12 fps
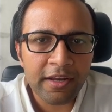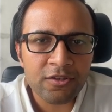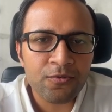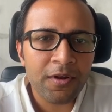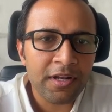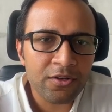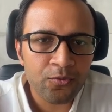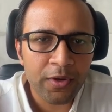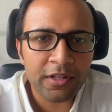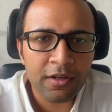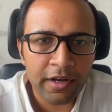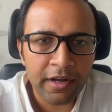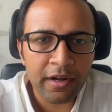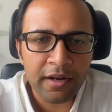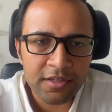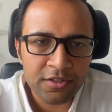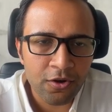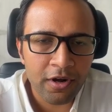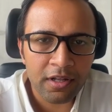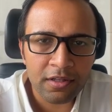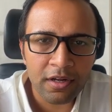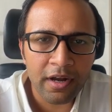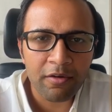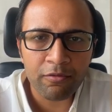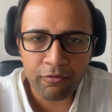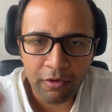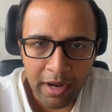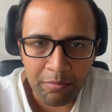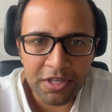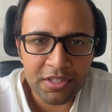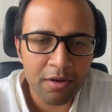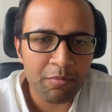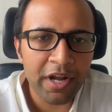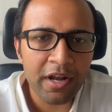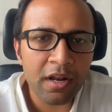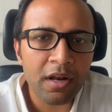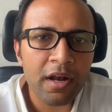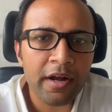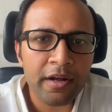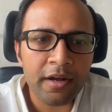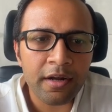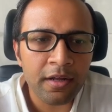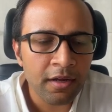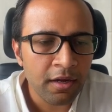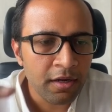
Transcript: as well as whether interest or other MSMED related